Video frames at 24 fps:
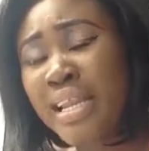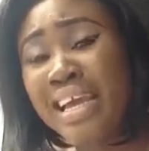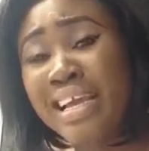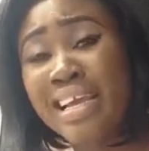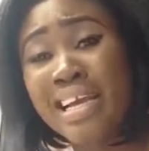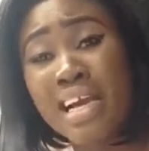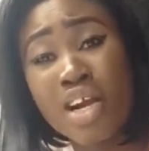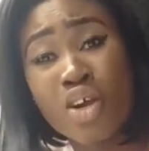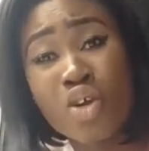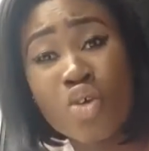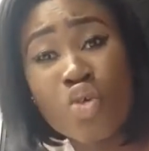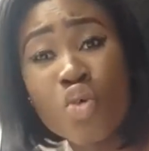like
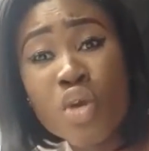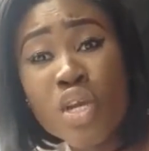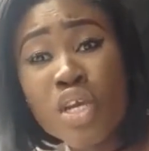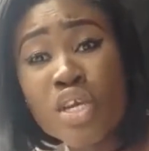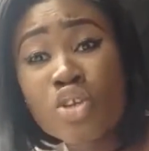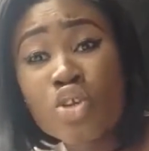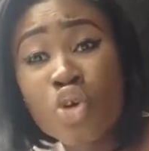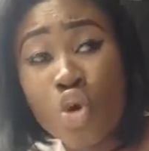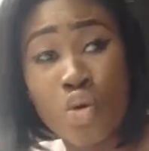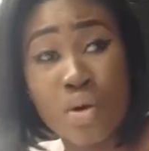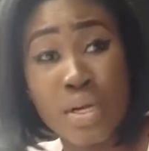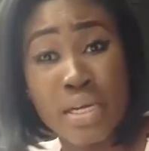a
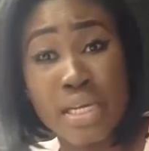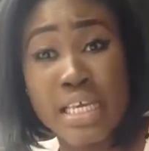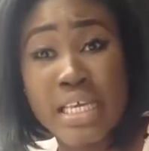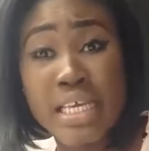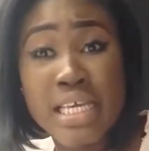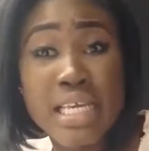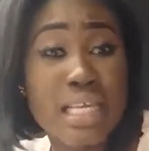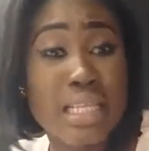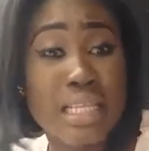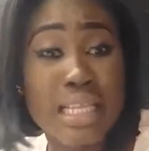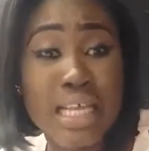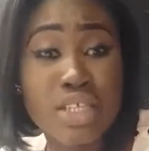queen or a
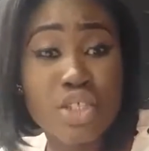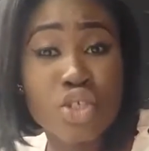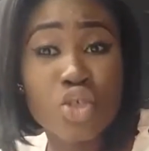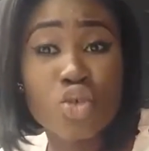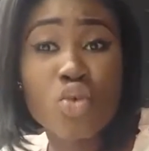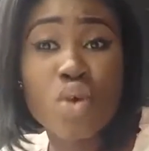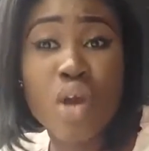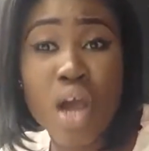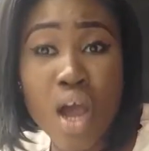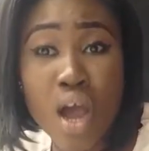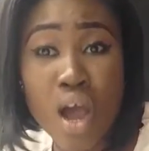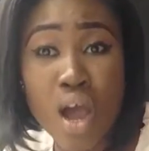king that
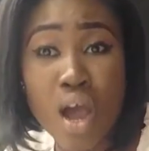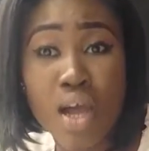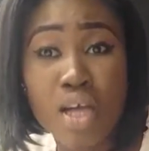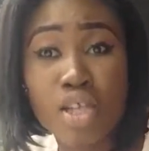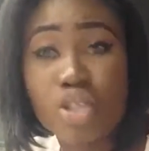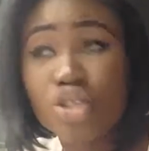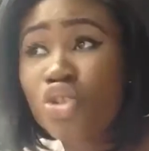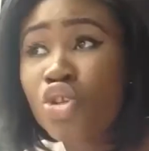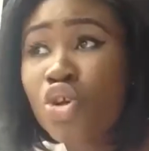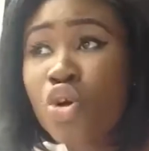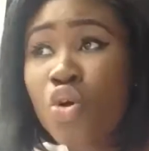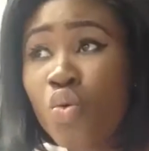you are.
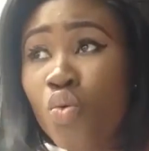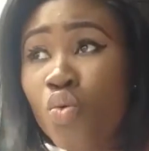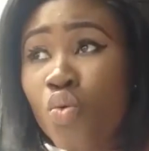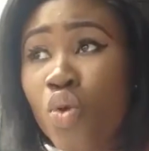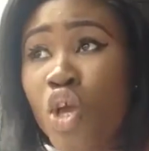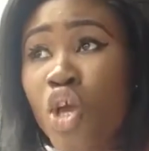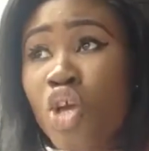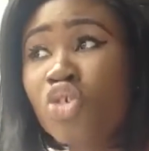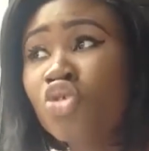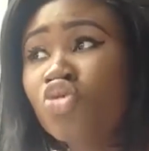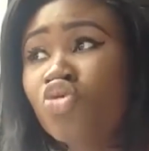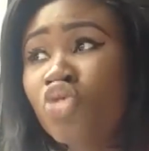No,
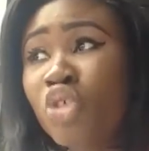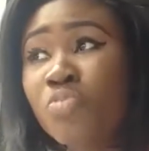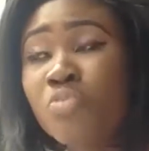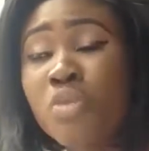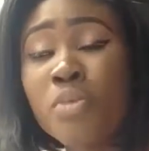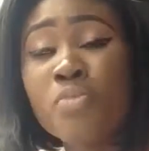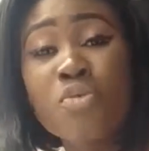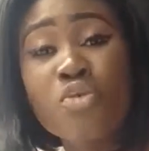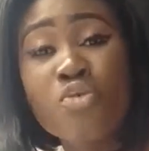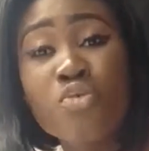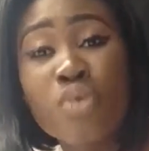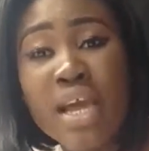you treat
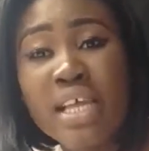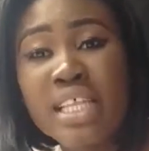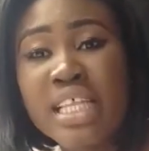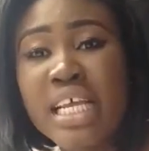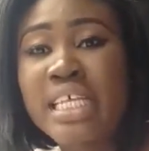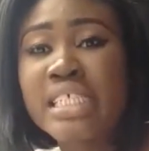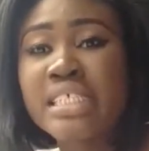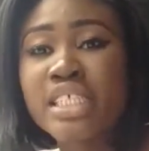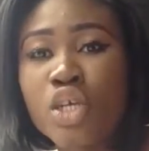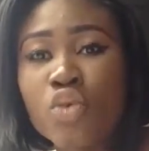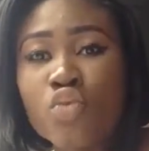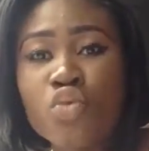people right
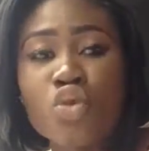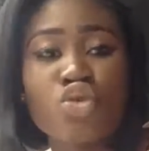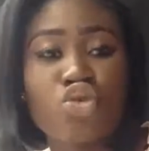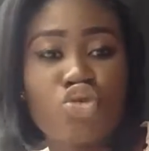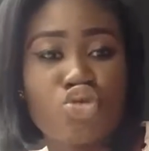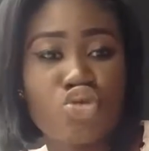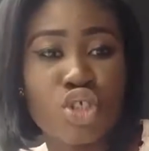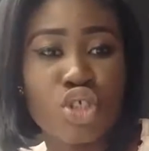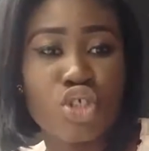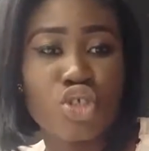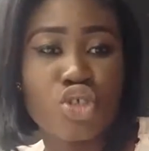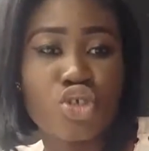and they will
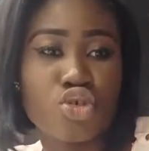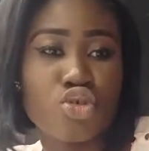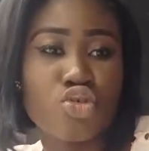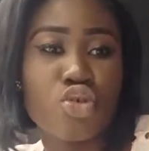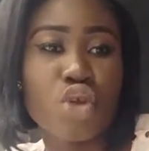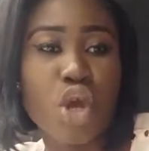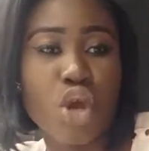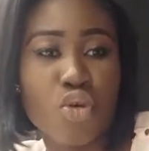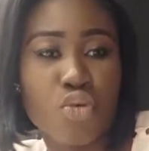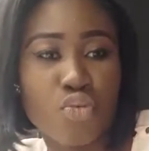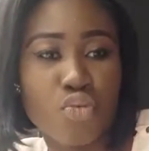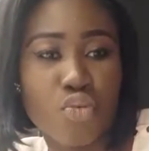treat you
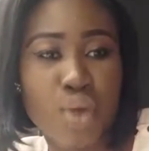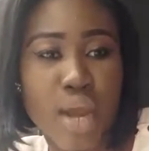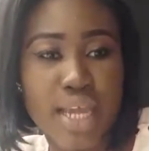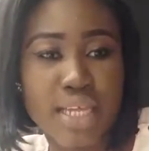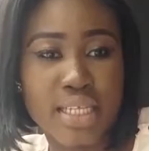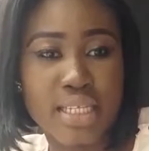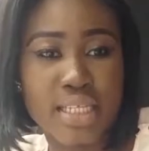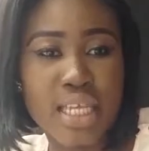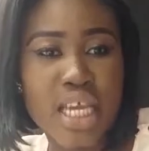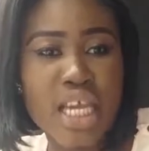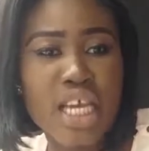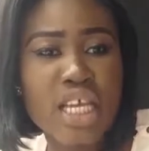
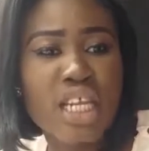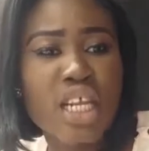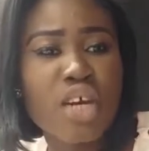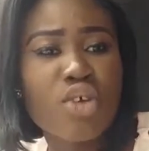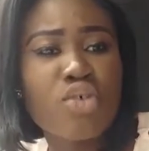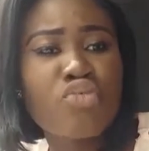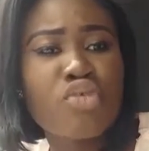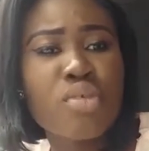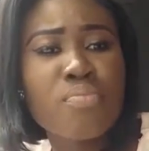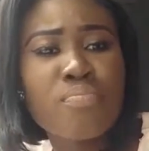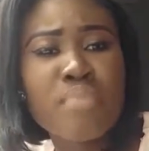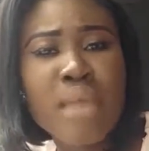right. Now
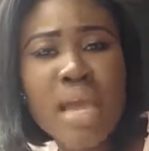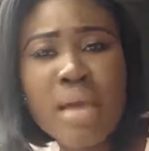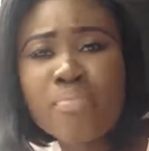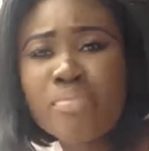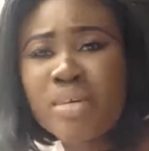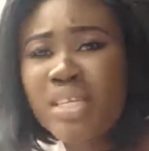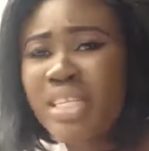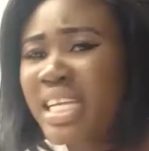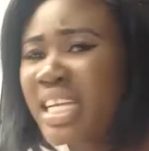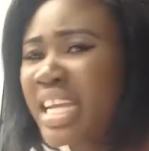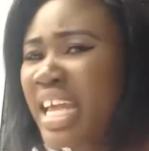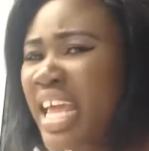
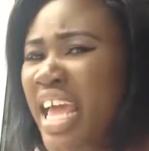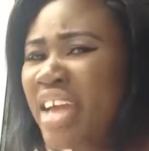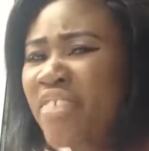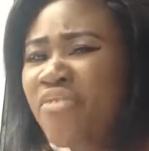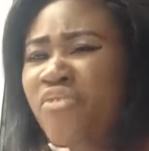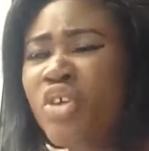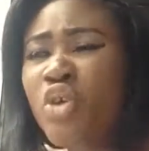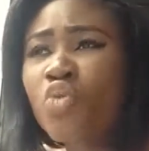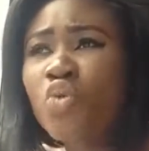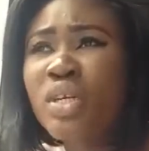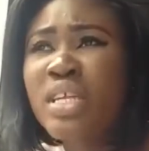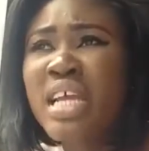remember that
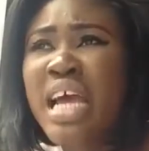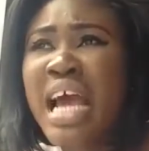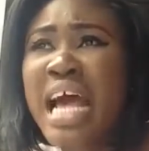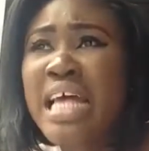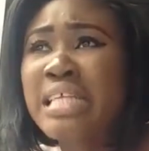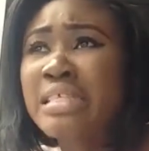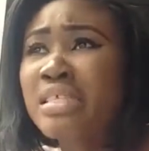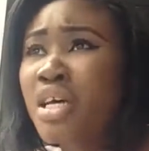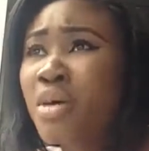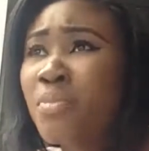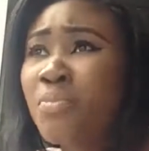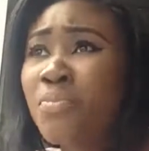everyone
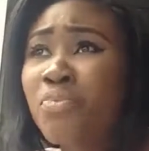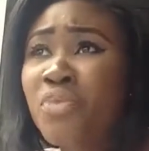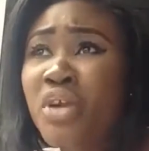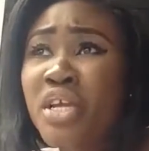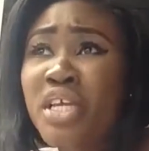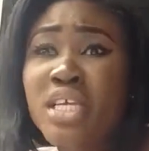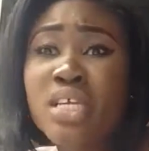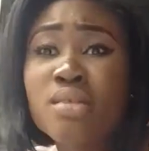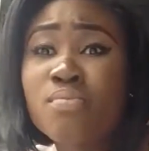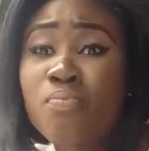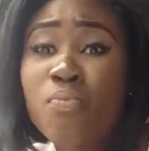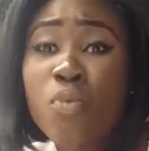has a
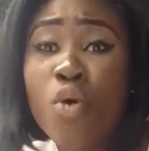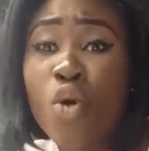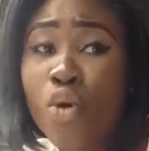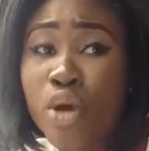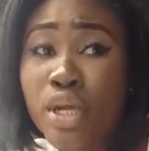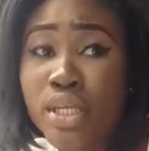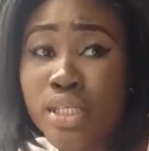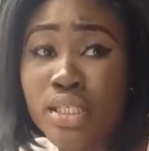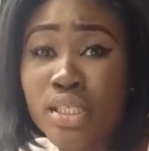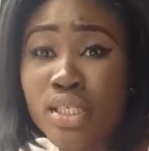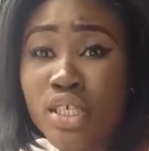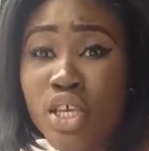breaking
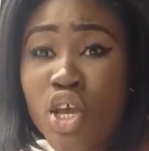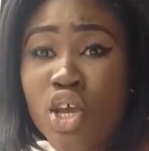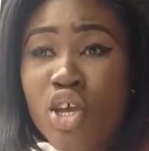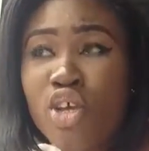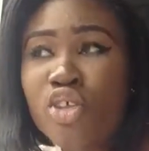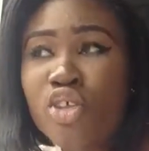point.